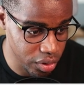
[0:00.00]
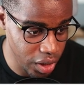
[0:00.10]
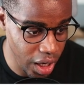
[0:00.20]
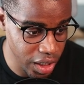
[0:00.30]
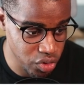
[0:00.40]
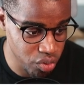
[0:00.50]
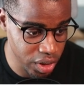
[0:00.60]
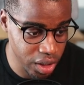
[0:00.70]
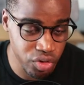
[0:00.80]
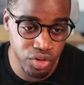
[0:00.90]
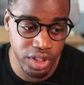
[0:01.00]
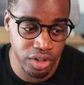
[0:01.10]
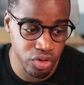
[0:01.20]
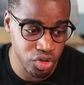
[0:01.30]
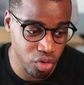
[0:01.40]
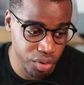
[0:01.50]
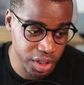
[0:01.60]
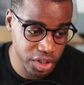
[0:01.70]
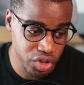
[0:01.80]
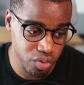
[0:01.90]
as we are using the
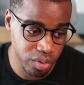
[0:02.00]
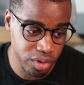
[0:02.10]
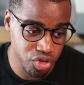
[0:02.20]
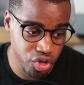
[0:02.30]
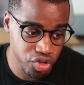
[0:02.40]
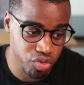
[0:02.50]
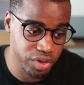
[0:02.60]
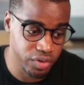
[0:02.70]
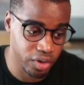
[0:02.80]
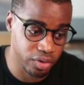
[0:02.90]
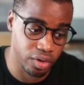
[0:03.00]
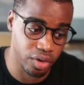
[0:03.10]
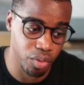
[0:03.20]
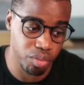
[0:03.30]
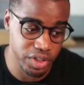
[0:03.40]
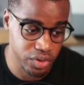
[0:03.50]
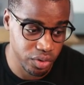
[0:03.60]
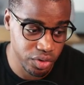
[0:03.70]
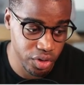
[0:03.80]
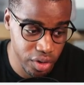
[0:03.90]
storage, we will just return a
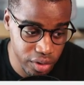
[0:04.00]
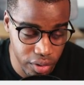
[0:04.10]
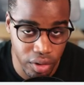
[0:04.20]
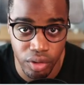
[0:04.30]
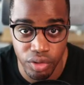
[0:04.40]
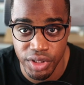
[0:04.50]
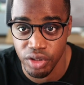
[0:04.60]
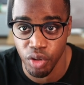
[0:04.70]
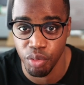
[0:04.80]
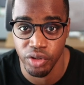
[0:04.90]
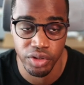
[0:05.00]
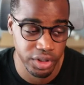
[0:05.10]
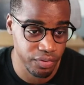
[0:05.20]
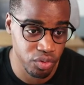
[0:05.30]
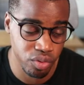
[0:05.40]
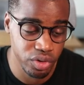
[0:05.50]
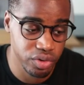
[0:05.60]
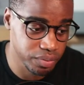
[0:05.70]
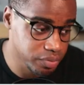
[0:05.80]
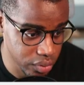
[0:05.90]
placeholder, a loading component if you want.
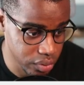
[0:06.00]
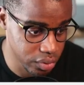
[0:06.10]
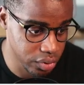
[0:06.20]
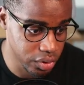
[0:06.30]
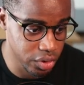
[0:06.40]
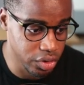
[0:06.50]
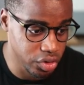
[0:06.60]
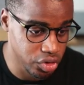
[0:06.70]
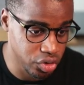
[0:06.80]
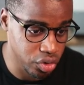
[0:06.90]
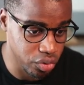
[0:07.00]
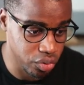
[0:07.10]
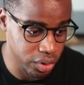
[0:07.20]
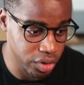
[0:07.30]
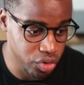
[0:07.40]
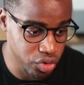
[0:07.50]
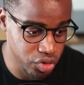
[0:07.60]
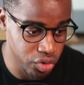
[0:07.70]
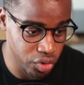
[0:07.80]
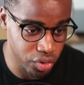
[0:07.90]
So we'll use
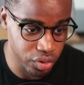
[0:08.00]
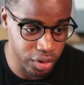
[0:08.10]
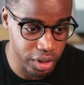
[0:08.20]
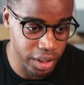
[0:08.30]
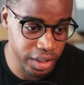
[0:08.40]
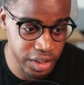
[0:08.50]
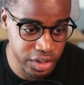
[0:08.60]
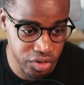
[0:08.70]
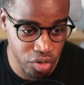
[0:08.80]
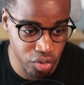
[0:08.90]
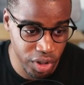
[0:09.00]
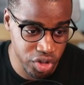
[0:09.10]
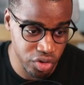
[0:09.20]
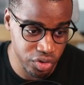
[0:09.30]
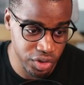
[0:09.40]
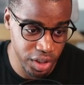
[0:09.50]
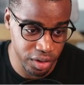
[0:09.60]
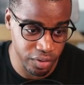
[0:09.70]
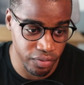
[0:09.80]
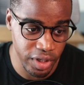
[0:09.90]
the isStorageLoading
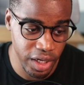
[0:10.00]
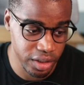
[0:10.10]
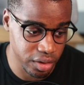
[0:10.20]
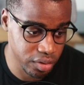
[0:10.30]
flag.